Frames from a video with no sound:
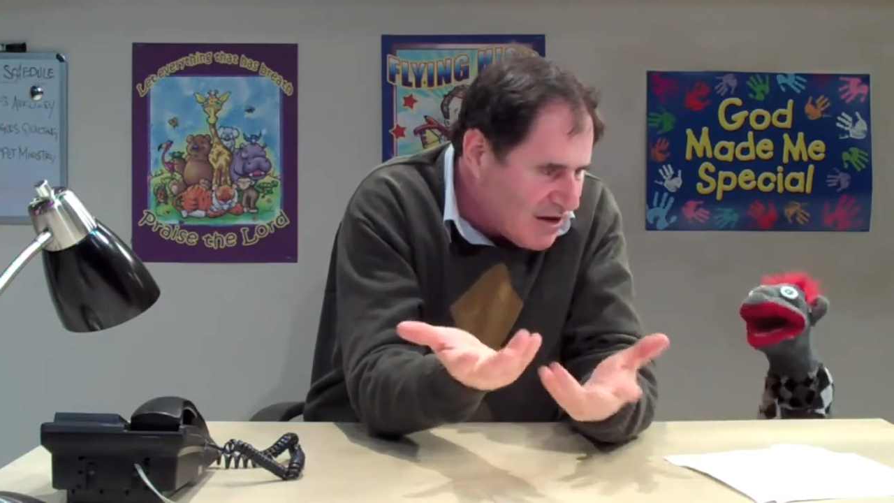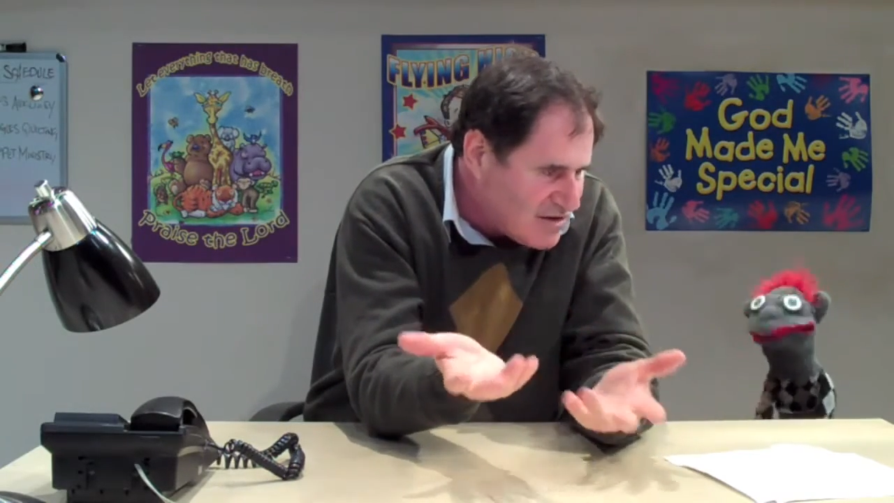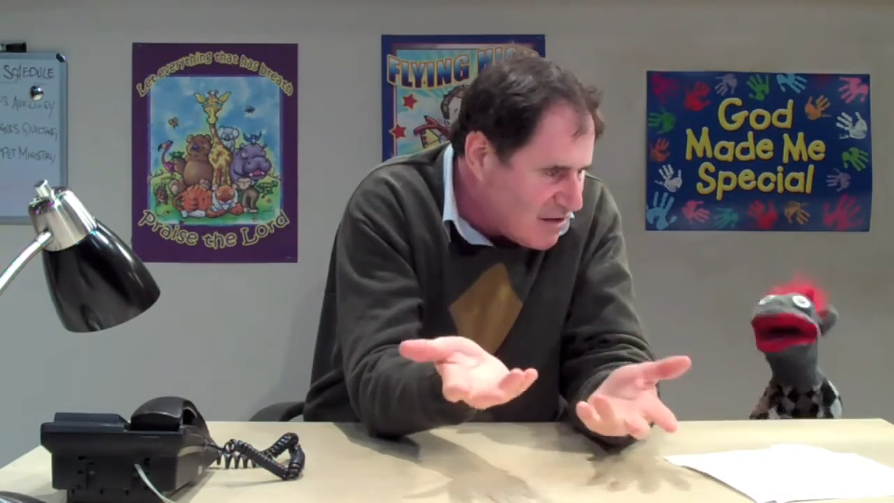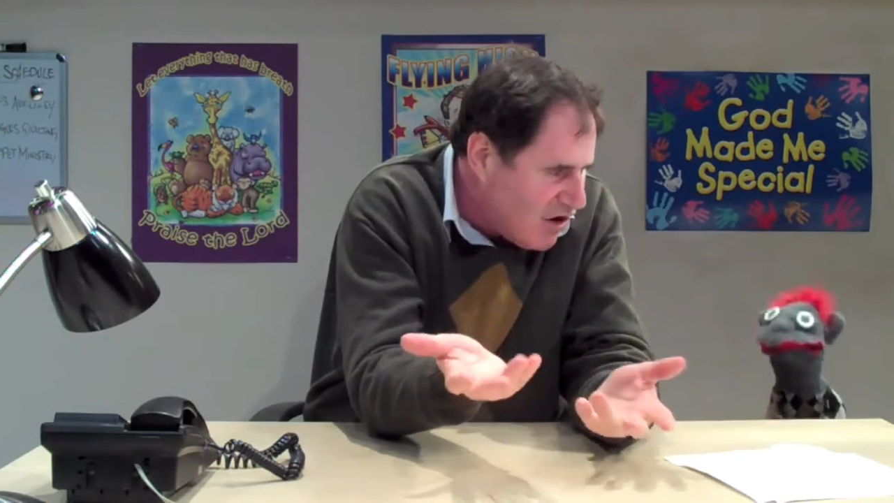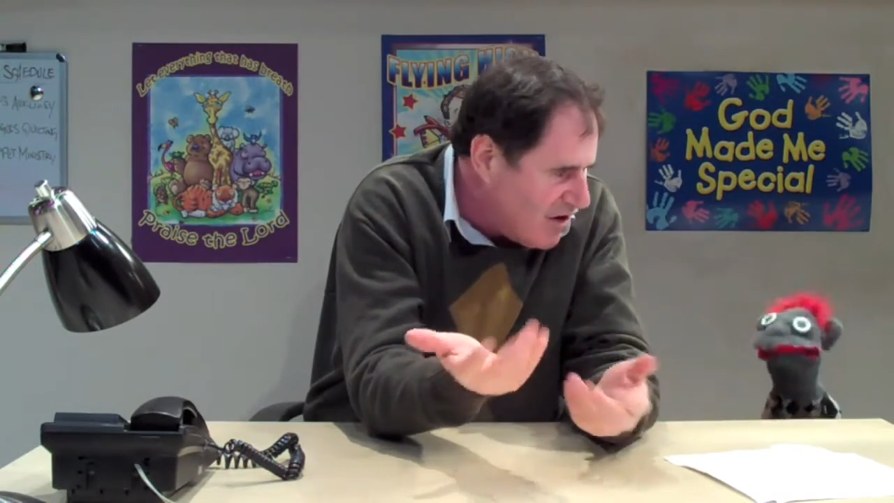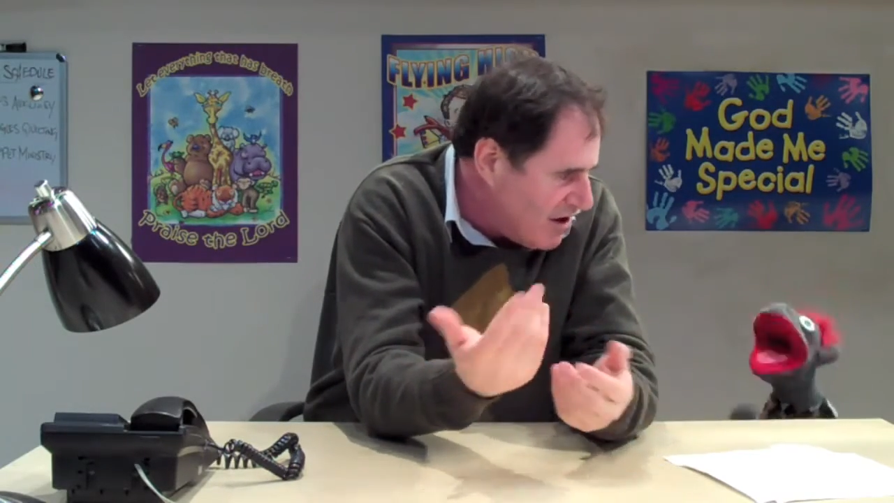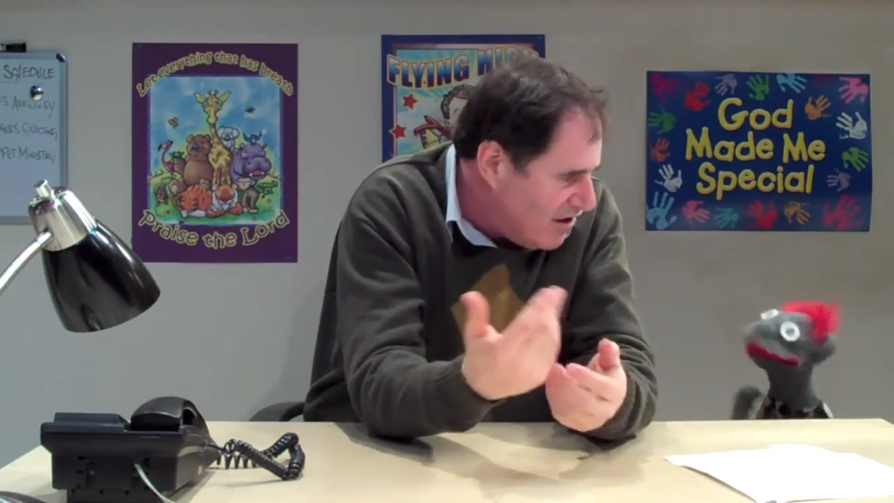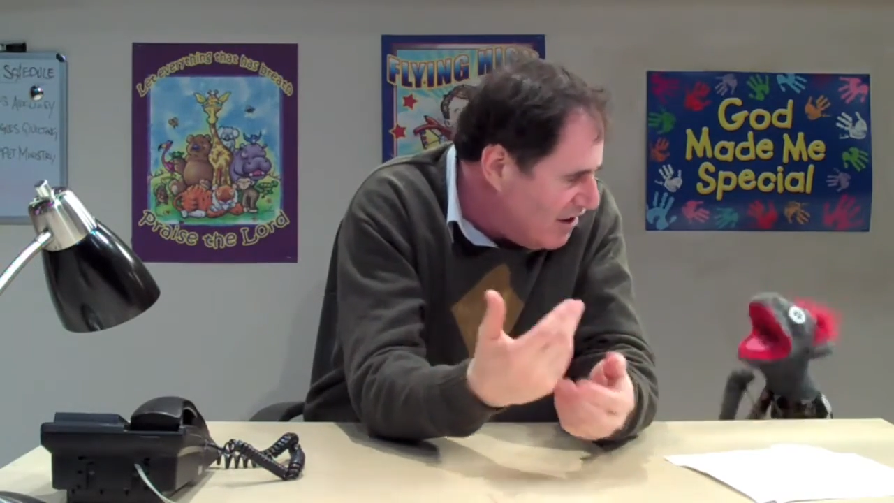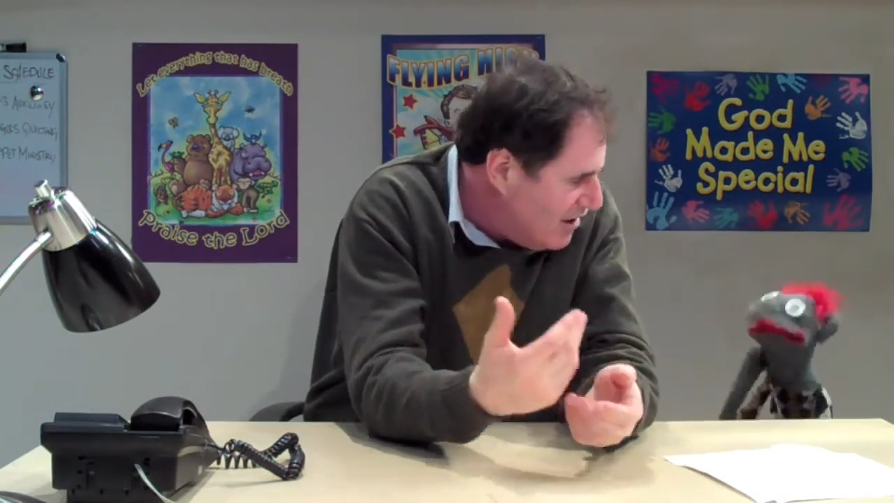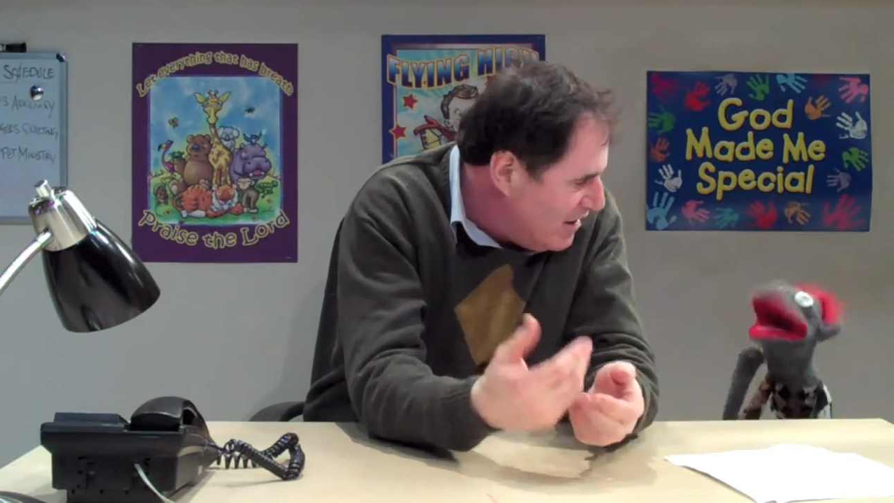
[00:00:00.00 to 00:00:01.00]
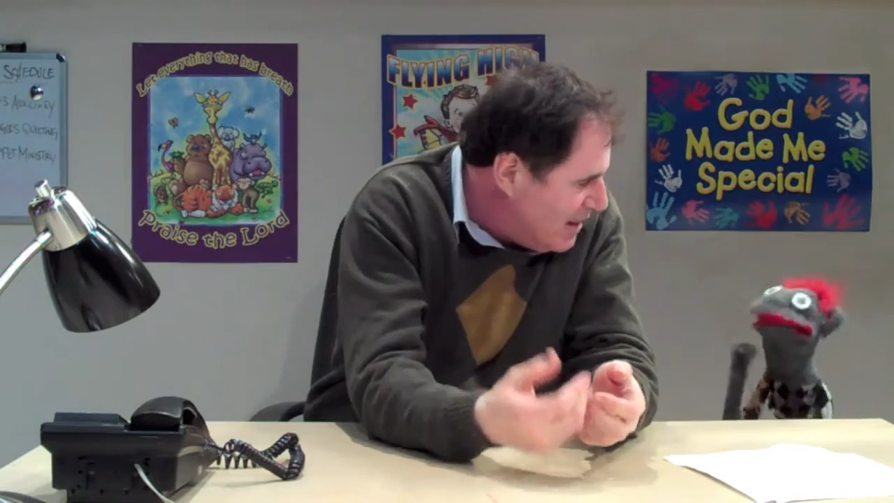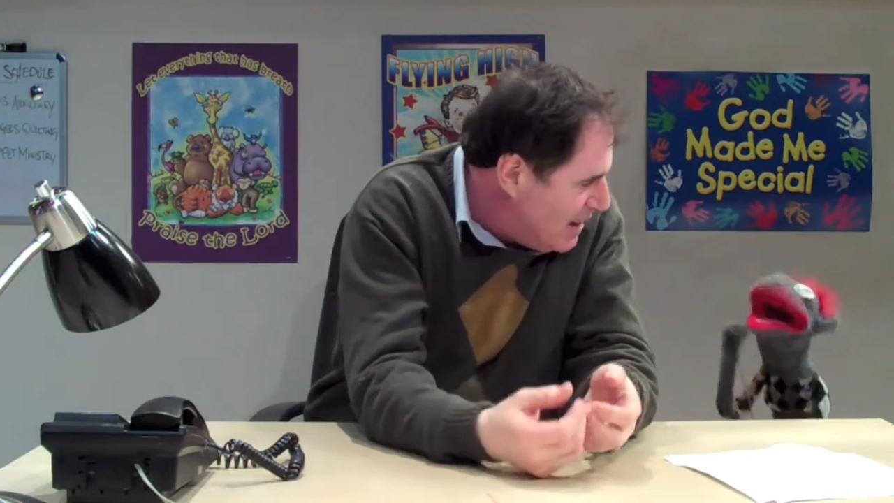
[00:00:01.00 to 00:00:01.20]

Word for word: Uh, testimony. Yeah. yeah, I get it.